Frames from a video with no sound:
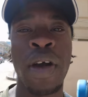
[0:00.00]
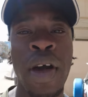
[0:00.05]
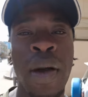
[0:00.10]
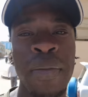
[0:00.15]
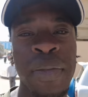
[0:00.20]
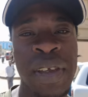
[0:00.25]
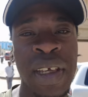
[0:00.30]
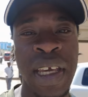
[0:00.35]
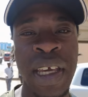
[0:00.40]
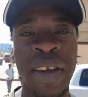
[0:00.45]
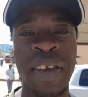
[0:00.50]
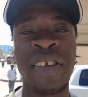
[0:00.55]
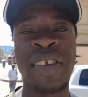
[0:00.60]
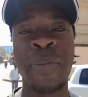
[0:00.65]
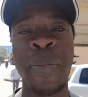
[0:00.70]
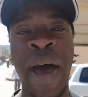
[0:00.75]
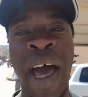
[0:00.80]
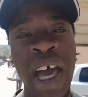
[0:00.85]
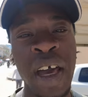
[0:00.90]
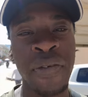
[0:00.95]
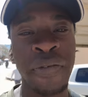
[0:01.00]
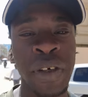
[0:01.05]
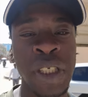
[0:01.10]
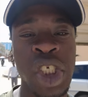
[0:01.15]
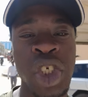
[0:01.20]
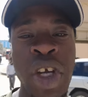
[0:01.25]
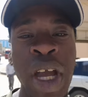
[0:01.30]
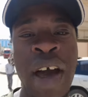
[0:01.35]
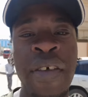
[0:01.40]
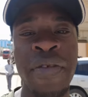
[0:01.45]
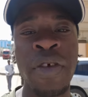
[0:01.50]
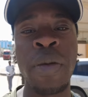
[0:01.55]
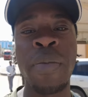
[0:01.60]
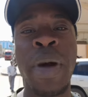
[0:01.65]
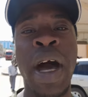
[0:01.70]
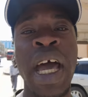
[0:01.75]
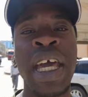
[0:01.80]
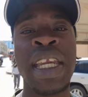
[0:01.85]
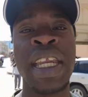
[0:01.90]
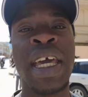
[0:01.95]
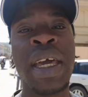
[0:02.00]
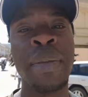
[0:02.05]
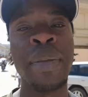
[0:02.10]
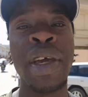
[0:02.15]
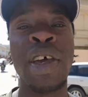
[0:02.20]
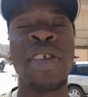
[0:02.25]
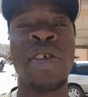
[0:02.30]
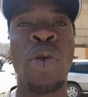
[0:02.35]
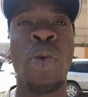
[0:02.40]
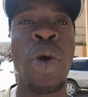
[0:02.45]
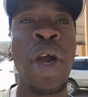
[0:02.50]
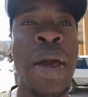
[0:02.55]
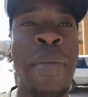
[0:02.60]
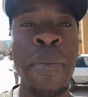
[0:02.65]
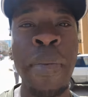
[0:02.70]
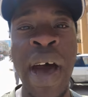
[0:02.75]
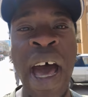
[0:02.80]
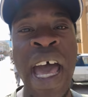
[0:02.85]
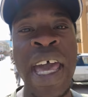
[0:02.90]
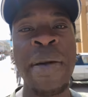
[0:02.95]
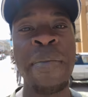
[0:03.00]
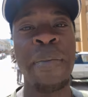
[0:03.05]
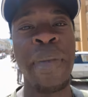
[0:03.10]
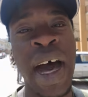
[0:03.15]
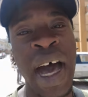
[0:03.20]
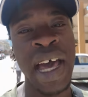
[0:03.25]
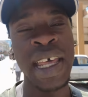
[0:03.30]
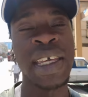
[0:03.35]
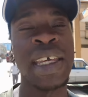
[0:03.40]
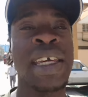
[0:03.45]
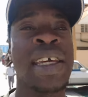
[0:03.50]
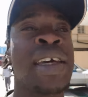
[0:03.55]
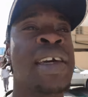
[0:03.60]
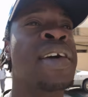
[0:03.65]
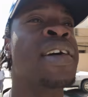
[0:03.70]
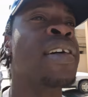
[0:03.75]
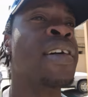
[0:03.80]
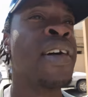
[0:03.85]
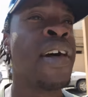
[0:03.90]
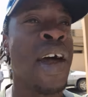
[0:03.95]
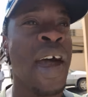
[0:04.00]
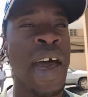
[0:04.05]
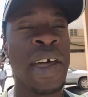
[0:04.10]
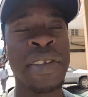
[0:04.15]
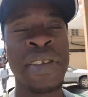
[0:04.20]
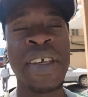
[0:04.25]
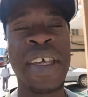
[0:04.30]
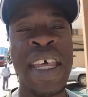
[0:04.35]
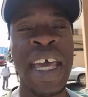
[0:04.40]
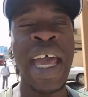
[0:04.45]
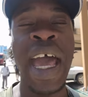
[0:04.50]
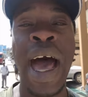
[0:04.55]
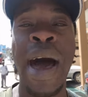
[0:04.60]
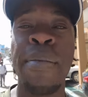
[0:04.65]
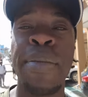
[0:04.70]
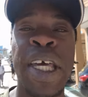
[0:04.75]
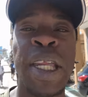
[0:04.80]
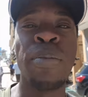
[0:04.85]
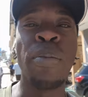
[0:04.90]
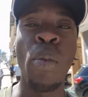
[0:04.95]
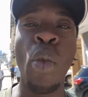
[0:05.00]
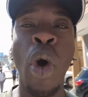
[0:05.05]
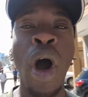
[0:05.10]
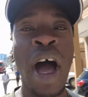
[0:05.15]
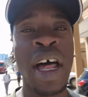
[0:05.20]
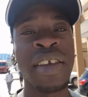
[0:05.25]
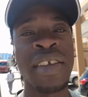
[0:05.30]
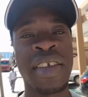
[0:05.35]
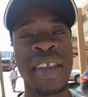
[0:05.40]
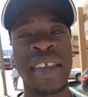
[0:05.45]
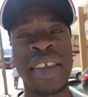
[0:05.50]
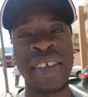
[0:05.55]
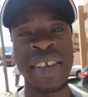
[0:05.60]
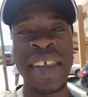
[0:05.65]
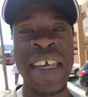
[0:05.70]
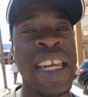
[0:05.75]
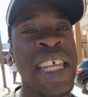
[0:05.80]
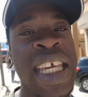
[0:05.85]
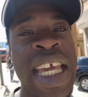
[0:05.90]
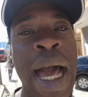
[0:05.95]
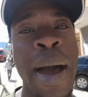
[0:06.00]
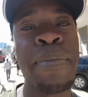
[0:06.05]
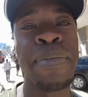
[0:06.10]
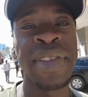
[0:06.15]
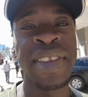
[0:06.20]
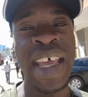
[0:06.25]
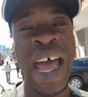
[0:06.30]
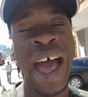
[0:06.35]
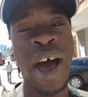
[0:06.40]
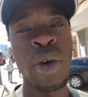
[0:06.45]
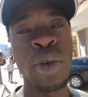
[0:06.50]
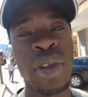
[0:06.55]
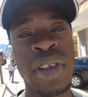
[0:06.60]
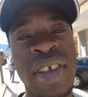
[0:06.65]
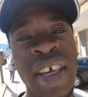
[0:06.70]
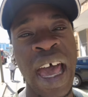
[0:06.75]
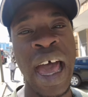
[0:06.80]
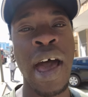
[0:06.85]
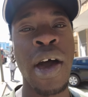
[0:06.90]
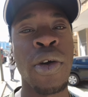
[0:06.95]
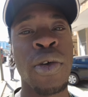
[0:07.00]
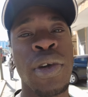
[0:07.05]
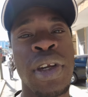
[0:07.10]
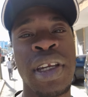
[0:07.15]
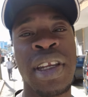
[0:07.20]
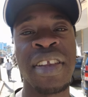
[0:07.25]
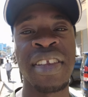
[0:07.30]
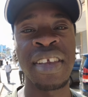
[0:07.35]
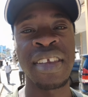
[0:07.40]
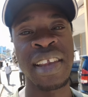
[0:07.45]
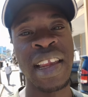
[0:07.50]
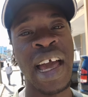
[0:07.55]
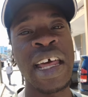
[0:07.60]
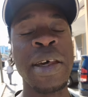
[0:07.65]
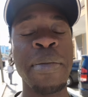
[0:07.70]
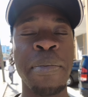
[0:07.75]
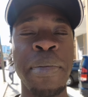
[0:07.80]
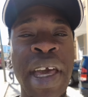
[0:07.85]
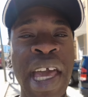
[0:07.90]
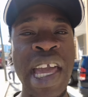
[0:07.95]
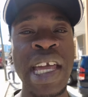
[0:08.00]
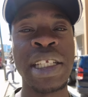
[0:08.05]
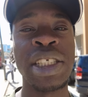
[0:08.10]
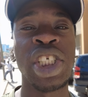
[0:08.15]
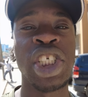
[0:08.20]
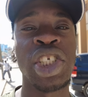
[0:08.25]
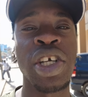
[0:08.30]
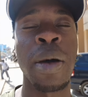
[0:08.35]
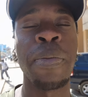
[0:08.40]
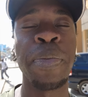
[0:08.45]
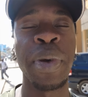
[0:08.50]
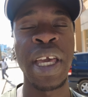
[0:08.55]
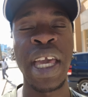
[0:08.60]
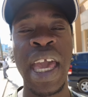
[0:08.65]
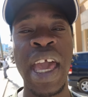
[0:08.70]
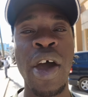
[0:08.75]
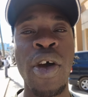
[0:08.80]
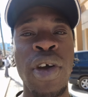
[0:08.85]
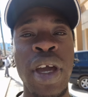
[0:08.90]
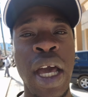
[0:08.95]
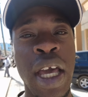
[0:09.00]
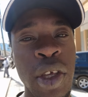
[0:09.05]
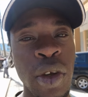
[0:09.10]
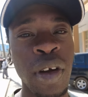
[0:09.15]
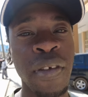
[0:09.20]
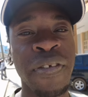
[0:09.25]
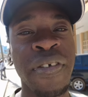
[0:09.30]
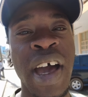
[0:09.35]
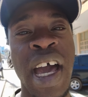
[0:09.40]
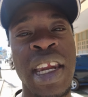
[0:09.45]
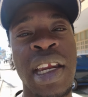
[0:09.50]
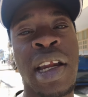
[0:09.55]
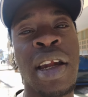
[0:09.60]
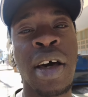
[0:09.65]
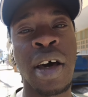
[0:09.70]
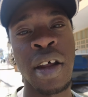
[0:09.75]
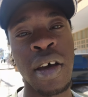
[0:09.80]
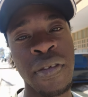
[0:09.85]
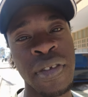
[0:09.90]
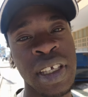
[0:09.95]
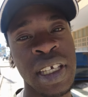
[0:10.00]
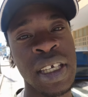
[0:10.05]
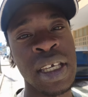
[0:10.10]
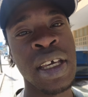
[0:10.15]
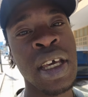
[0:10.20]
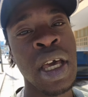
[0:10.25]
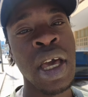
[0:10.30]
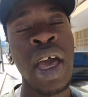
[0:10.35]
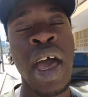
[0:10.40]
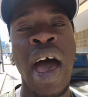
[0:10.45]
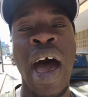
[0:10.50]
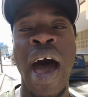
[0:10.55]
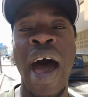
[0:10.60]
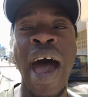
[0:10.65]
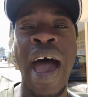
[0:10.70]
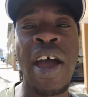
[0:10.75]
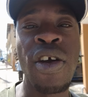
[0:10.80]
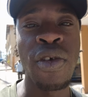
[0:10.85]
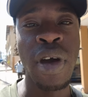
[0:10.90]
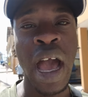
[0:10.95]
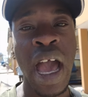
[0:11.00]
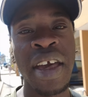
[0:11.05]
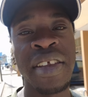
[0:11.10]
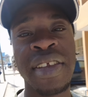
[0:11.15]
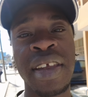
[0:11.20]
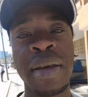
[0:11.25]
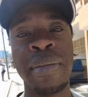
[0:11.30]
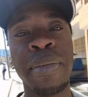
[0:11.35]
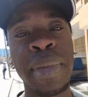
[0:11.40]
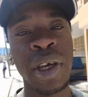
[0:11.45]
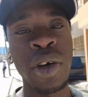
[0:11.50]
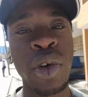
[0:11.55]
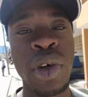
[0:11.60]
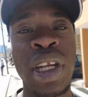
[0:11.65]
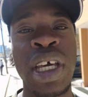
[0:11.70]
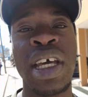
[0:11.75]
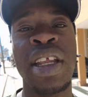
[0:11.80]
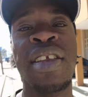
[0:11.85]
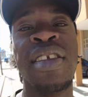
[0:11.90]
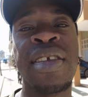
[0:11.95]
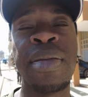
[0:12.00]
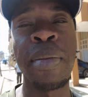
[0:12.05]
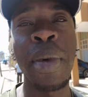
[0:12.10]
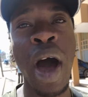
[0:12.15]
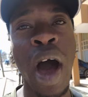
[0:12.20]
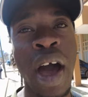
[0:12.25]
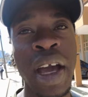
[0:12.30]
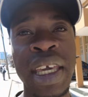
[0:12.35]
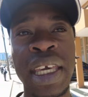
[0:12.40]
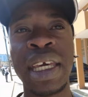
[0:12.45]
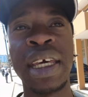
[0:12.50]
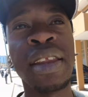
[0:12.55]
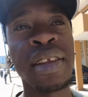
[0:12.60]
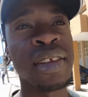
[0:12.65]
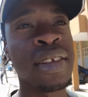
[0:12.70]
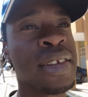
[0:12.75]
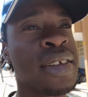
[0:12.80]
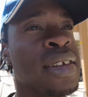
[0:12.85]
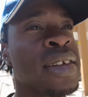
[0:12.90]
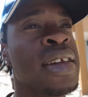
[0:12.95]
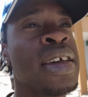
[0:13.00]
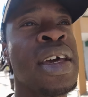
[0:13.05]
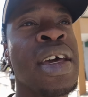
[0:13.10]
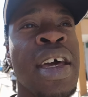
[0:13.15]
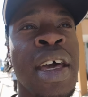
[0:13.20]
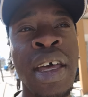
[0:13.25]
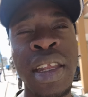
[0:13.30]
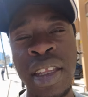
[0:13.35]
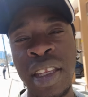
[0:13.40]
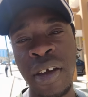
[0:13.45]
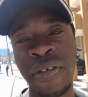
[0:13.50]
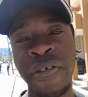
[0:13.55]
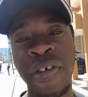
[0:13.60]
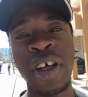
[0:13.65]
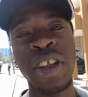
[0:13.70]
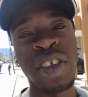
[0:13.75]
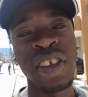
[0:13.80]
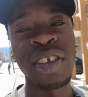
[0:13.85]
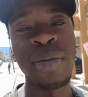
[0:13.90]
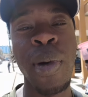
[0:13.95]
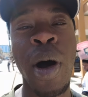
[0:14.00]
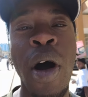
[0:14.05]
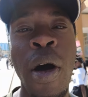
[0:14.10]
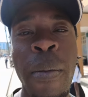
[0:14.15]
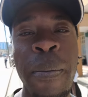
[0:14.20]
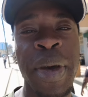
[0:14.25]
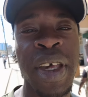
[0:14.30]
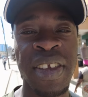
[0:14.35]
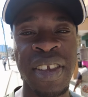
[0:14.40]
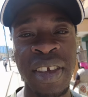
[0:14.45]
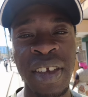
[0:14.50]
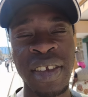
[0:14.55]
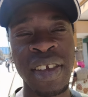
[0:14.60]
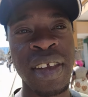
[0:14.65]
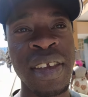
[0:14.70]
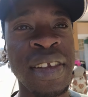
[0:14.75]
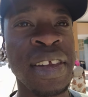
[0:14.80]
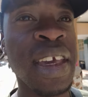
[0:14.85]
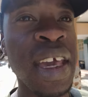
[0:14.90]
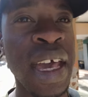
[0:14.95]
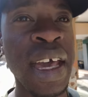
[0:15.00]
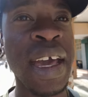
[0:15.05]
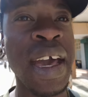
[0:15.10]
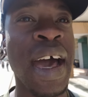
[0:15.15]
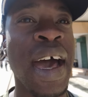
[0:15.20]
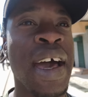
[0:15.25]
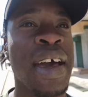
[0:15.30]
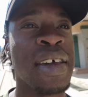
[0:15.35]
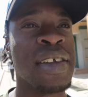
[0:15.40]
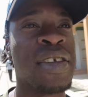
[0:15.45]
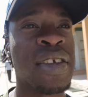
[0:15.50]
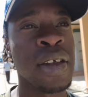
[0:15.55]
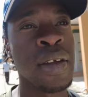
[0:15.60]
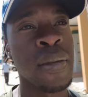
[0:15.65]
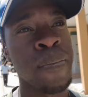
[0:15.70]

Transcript: Welcome to Inspire for Travel. My name is Wimba Imani, and today I'm in Mwanza City. I'm downtown. This is like the main shopping area. You'll find a lot of the high-rising buildings, markets, different small businesses here, guys.